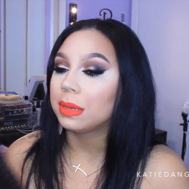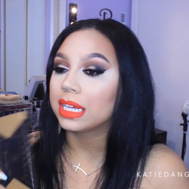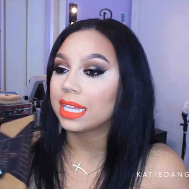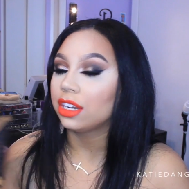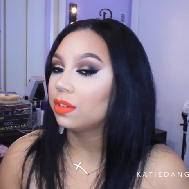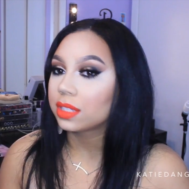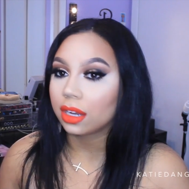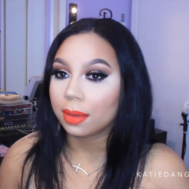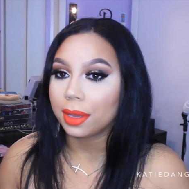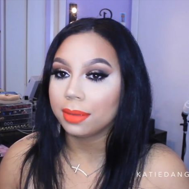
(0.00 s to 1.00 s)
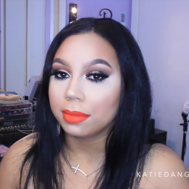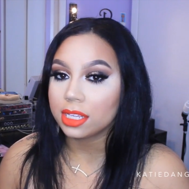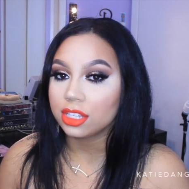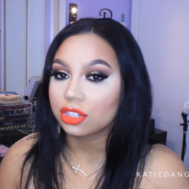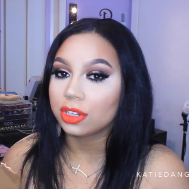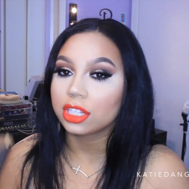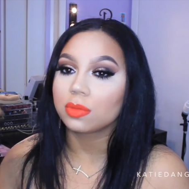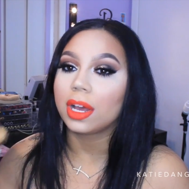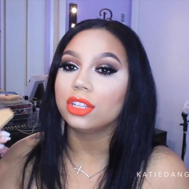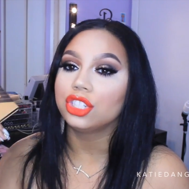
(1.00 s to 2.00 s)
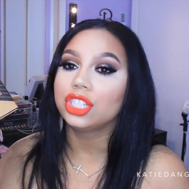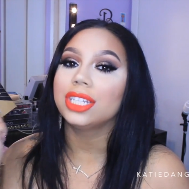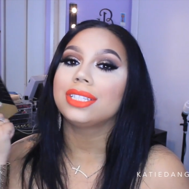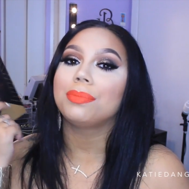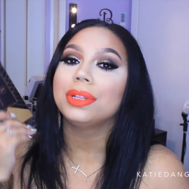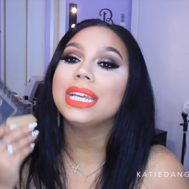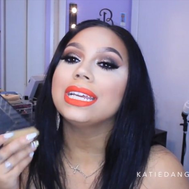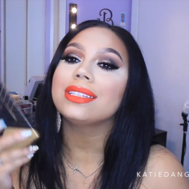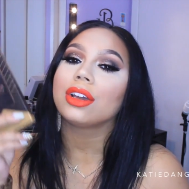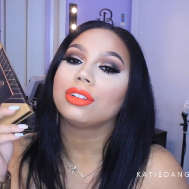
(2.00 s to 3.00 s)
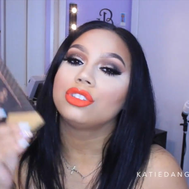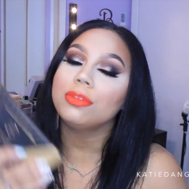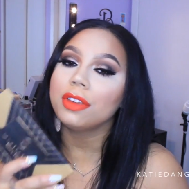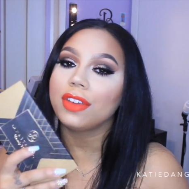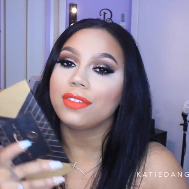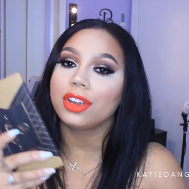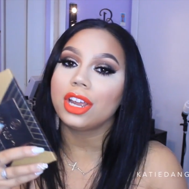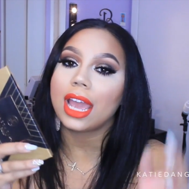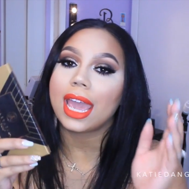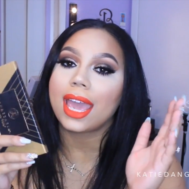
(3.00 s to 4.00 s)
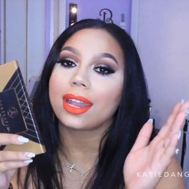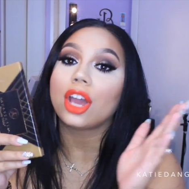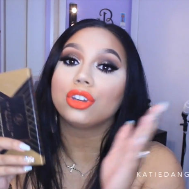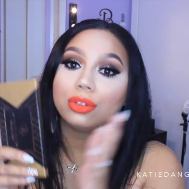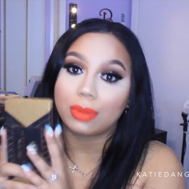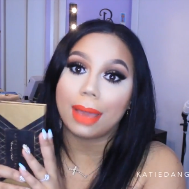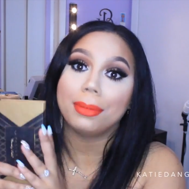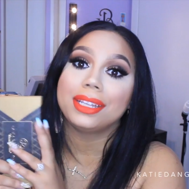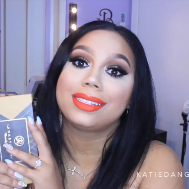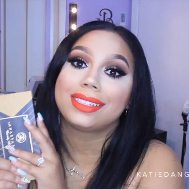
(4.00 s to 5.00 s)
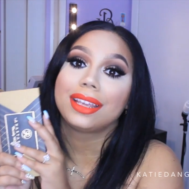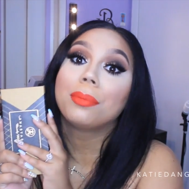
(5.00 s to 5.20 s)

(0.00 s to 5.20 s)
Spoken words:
because I know it's going to come out in Macy's stores as well, just please do me a favor and grab it.